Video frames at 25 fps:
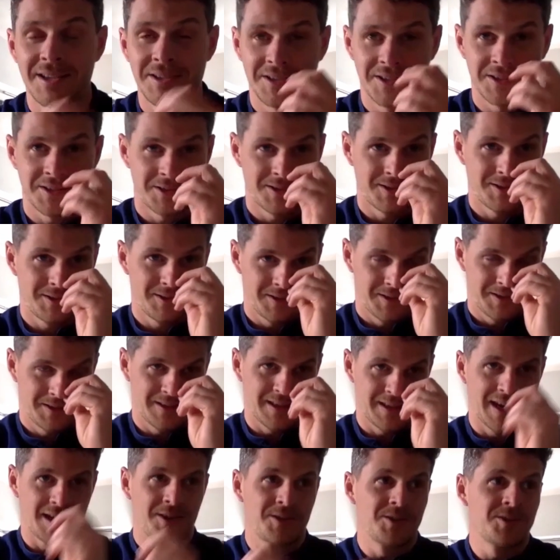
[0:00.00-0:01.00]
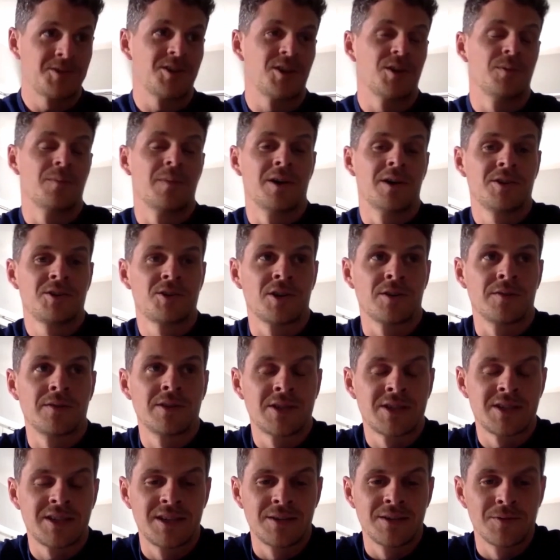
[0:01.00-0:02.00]
just thank you so much,
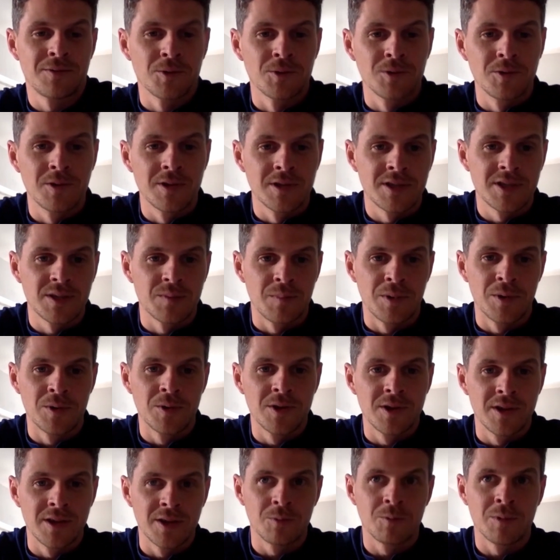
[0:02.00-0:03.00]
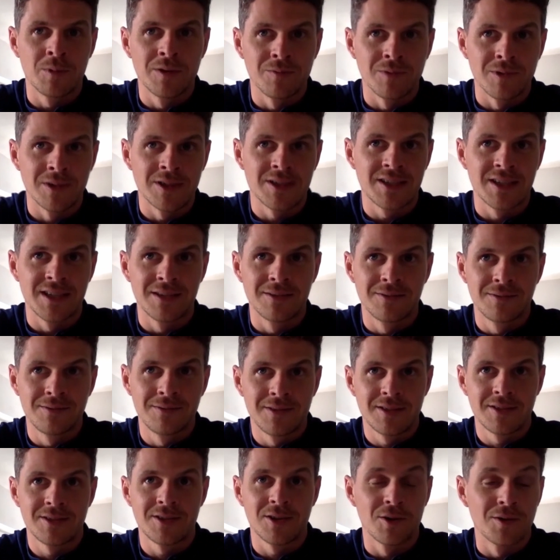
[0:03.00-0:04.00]
obviously, for all the support that we've received
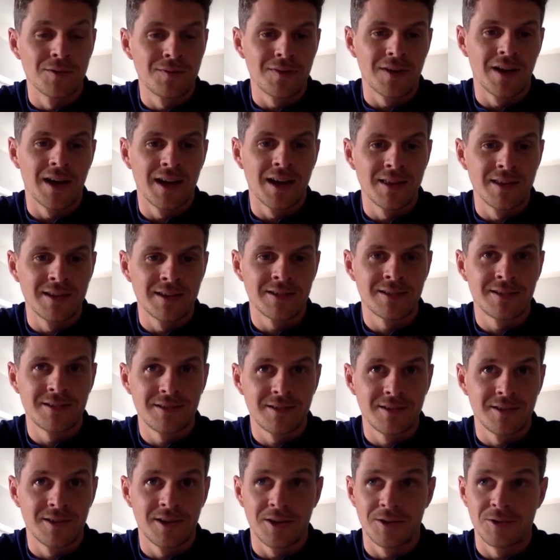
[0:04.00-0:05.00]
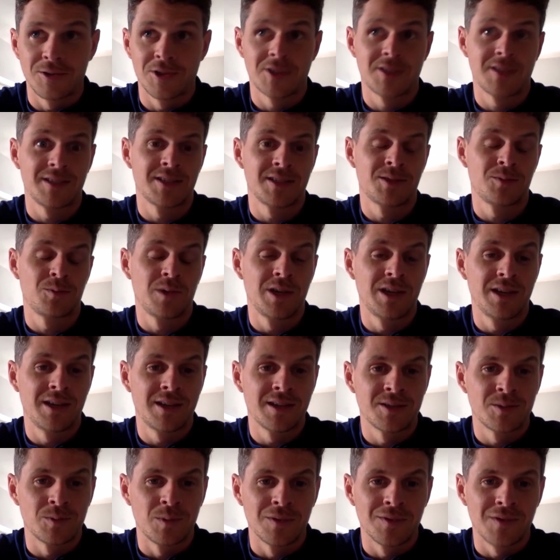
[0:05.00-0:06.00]
so far just this week
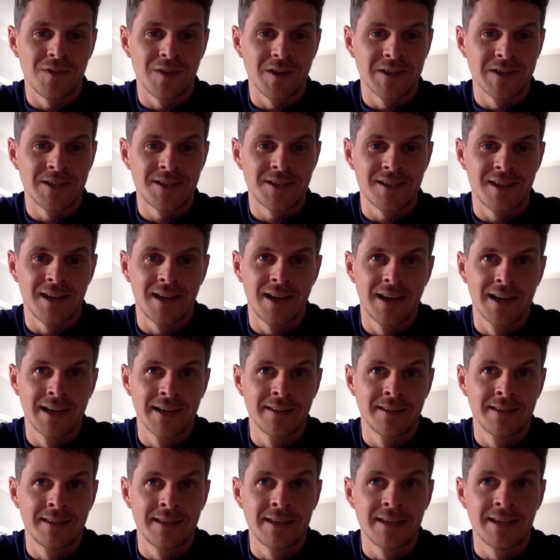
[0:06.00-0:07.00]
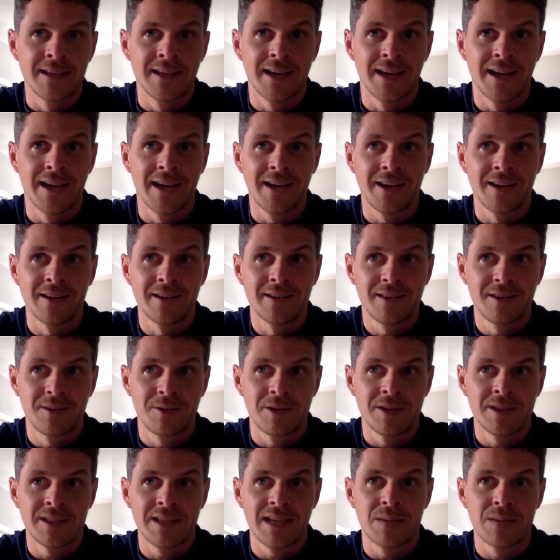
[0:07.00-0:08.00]
as we've got started. The
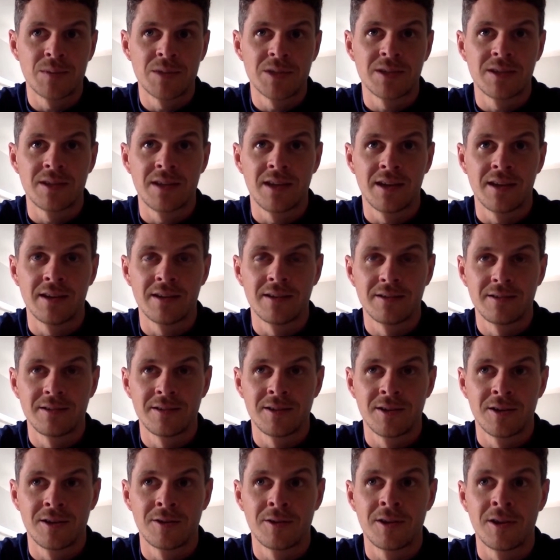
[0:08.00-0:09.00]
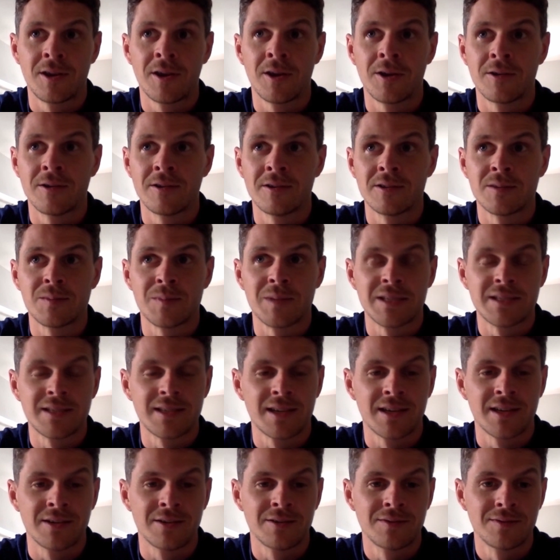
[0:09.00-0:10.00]
reception that, the owners,
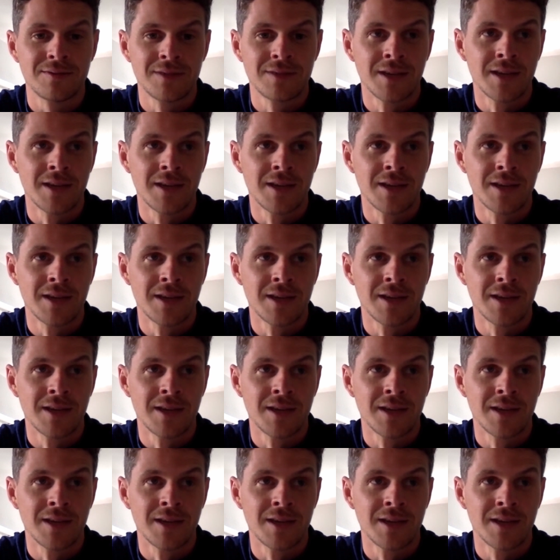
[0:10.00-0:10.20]
myself,